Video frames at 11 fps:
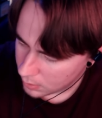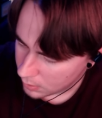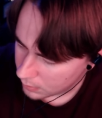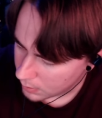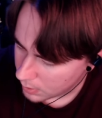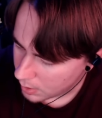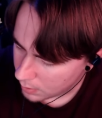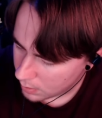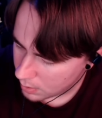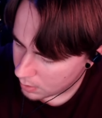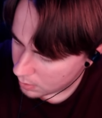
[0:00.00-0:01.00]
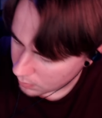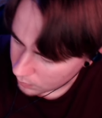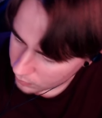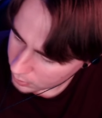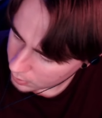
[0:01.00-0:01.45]
All right,
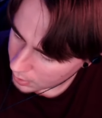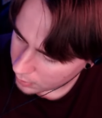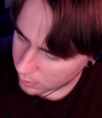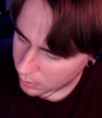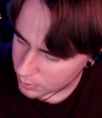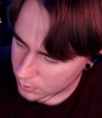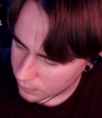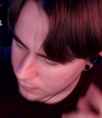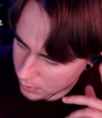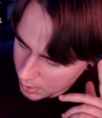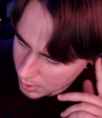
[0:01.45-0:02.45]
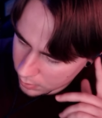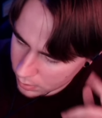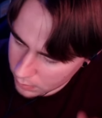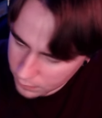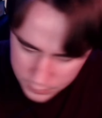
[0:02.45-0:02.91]
1 LR so far out
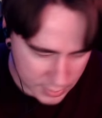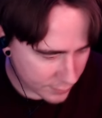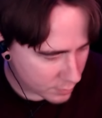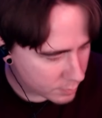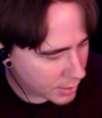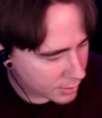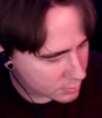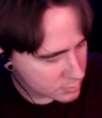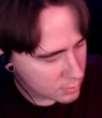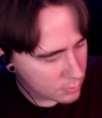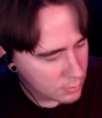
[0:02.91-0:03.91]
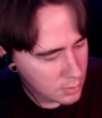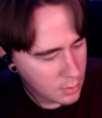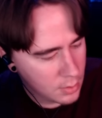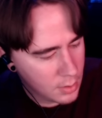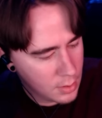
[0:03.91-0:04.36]
of 7 packs, so
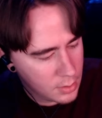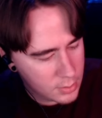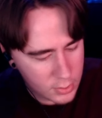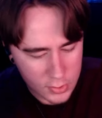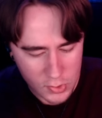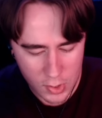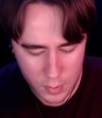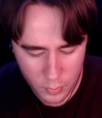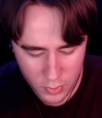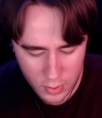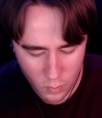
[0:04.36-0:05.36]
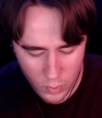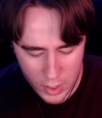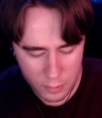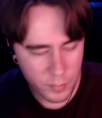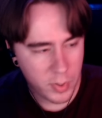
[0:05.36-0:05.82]
this is a pretty
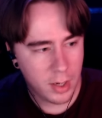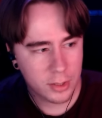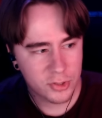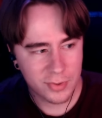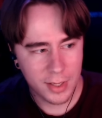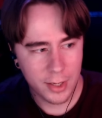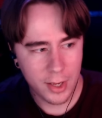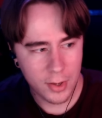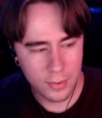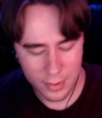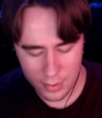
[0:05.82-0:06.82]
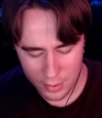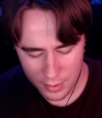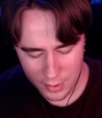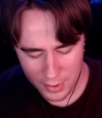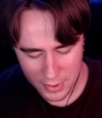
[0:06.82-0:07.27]
weighted box right now.
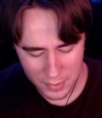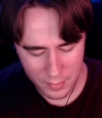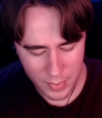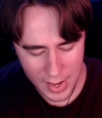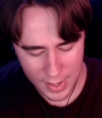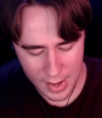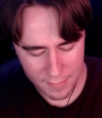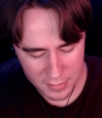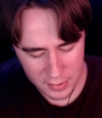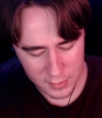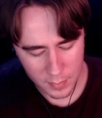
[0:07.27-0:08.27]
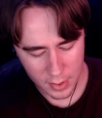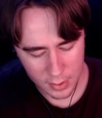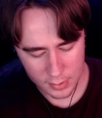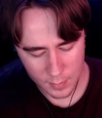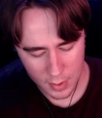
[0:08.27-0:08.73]
The back half of this
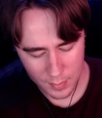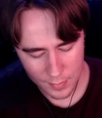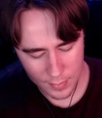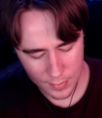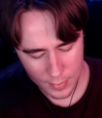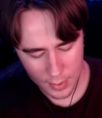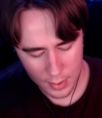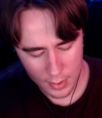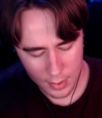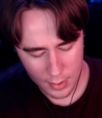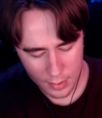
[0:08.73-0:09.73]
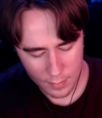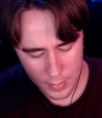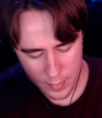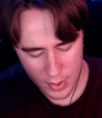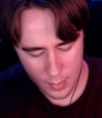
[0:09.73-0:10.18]
box might
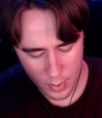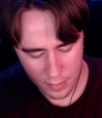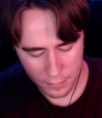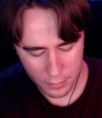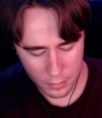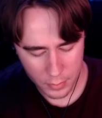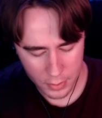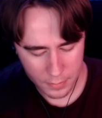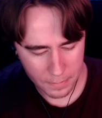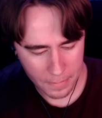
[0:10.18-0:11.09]
pop off a little bit.